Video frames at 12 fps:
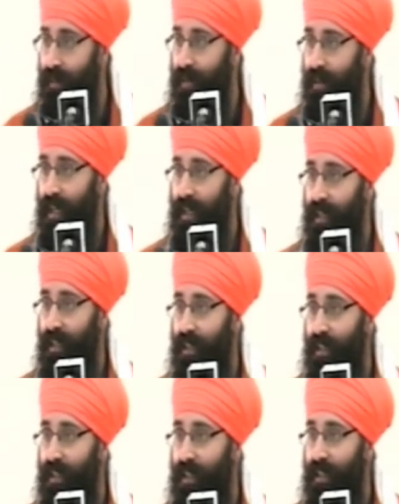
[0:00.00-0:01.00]
everything.
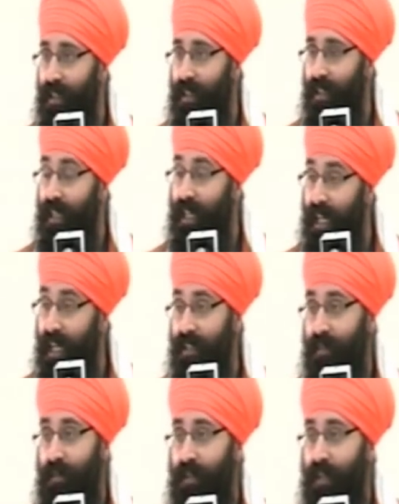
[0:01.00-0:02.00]
He
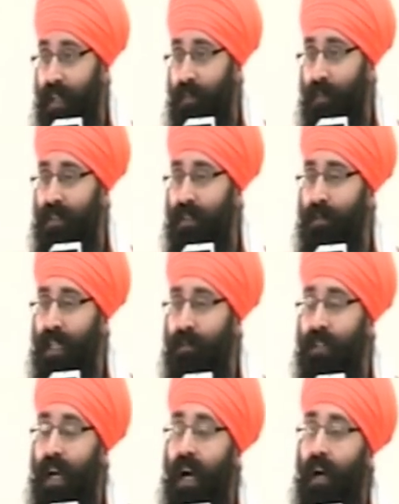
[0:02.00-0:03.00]
hears everything. But
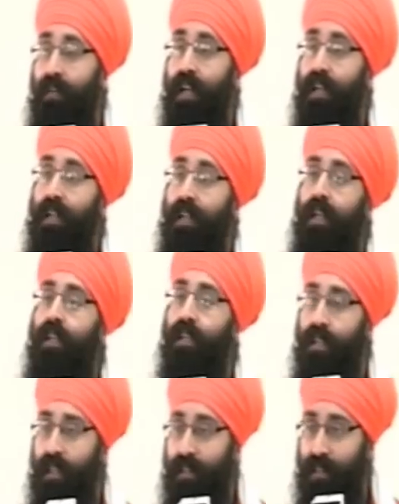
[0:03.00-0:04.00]
sometimes out of our
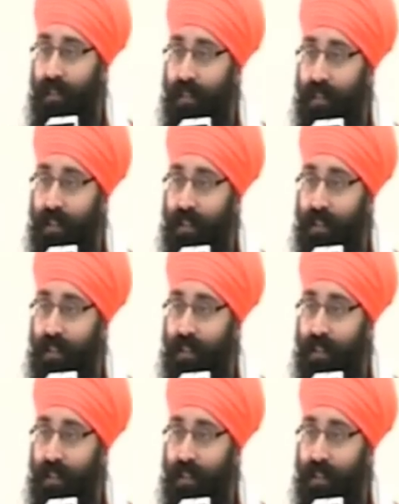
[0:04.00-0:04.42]
teedness,